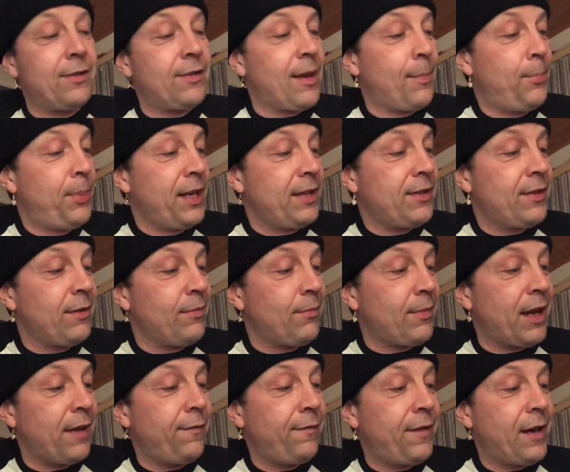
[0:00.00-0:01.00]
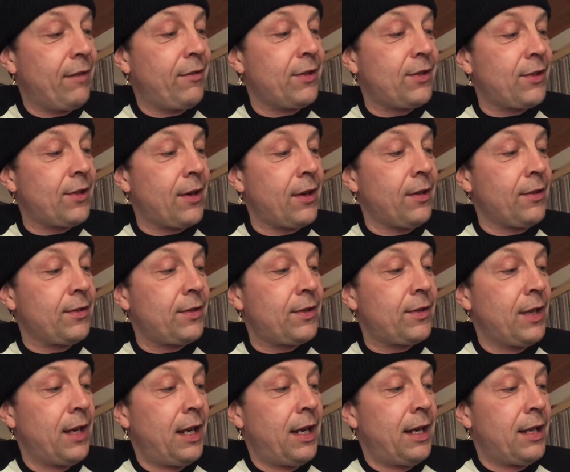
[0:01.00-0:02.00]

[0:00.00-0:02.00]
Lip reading: So I picked some of my favorite songs